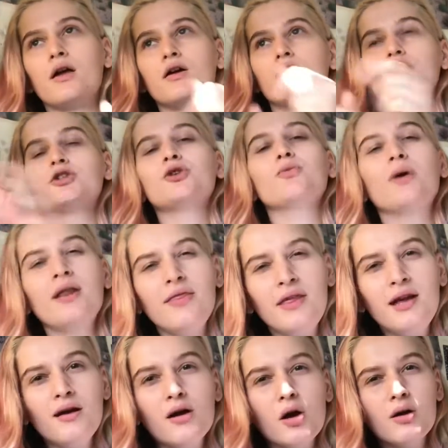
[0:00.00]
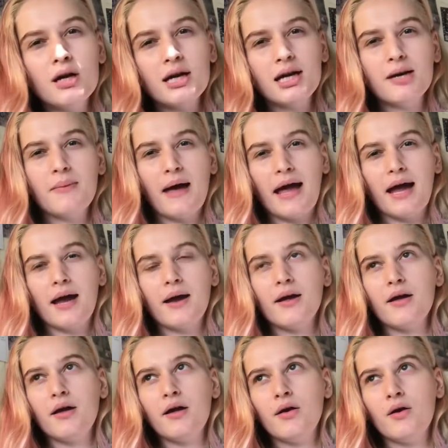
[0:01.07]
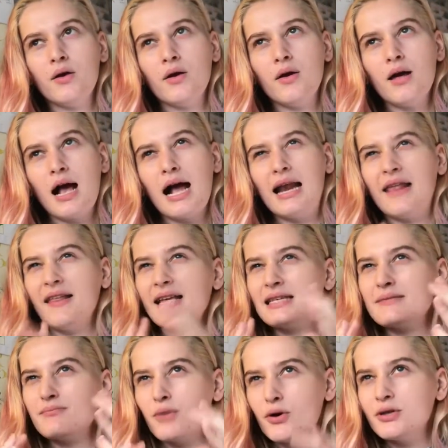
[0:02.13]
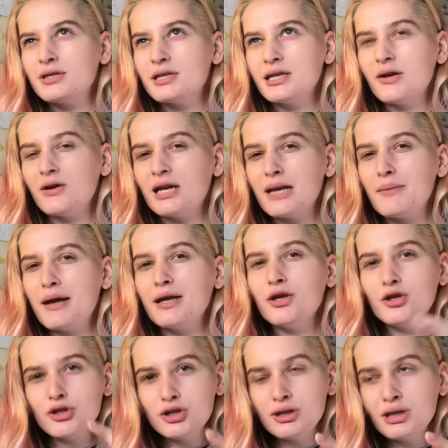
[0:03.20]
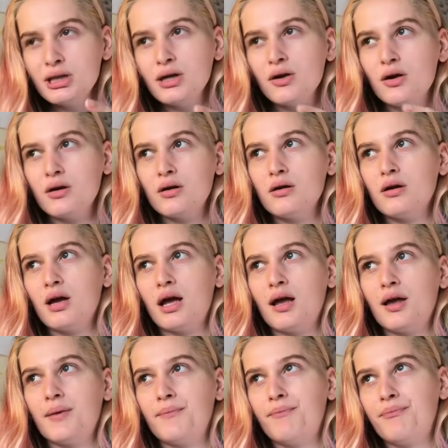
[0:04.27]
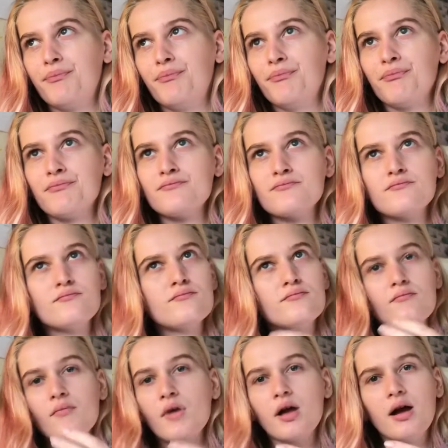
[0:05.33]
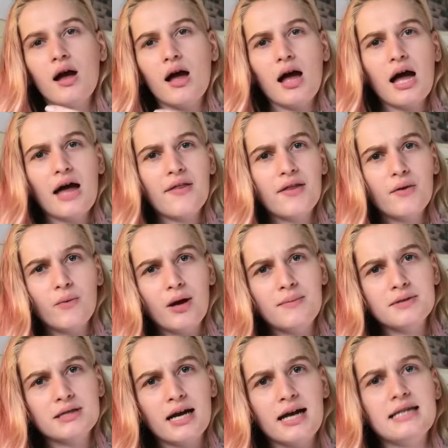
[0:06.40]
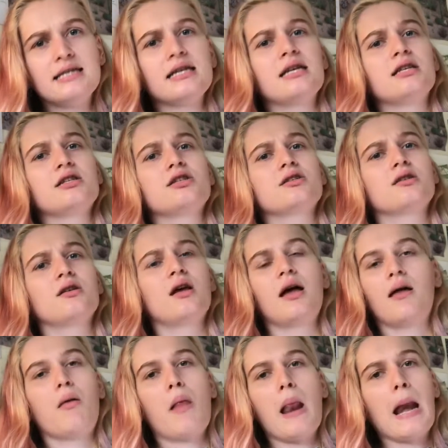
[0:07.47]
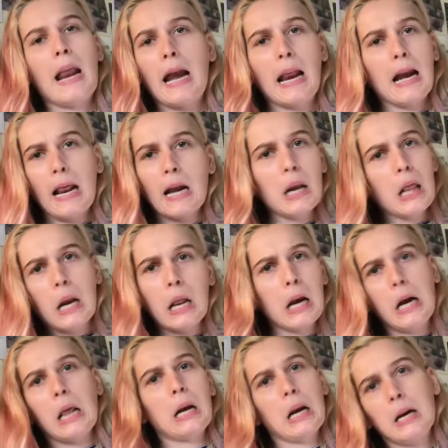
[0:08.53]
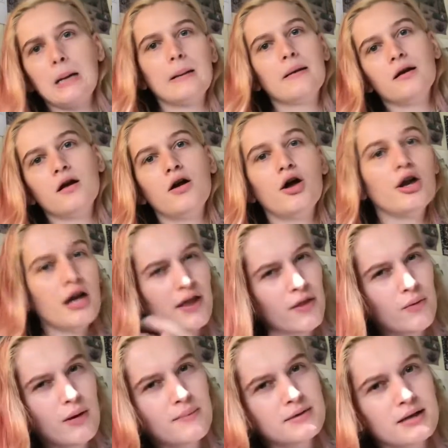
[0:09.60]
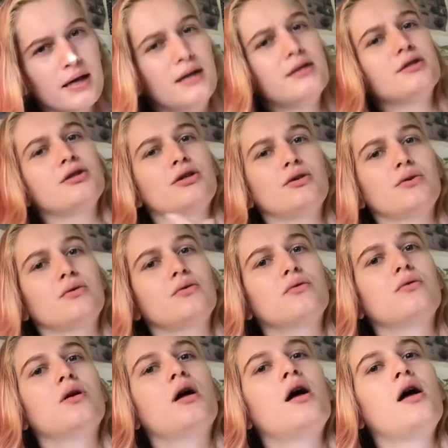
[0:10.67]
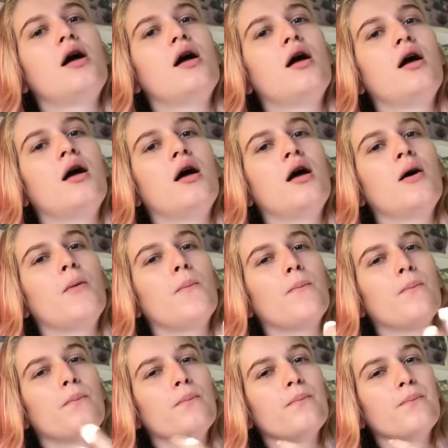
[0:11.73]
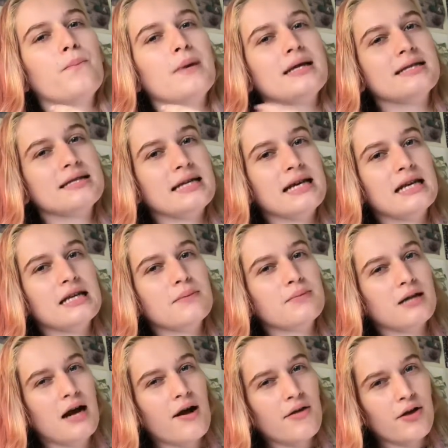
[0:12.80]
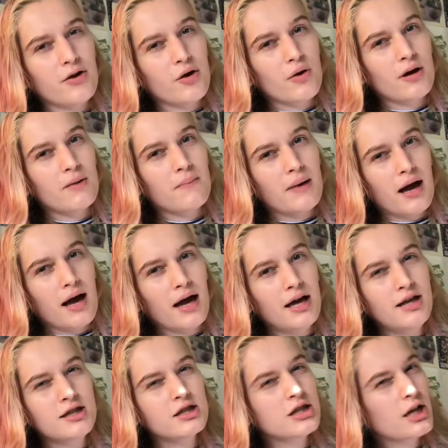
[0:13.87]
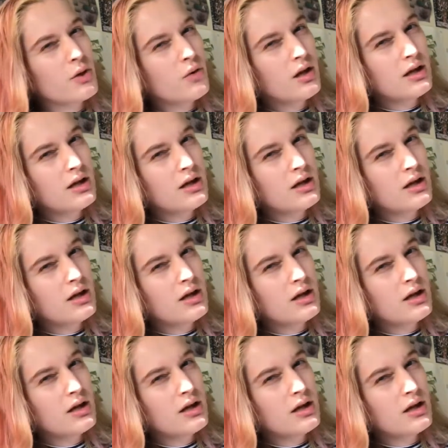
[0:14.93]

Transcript: So one thing on eBay, and I think it's mostly on eBay, usually on other websites is, on other websites you'll be seeing the plant that you're going to buy, generally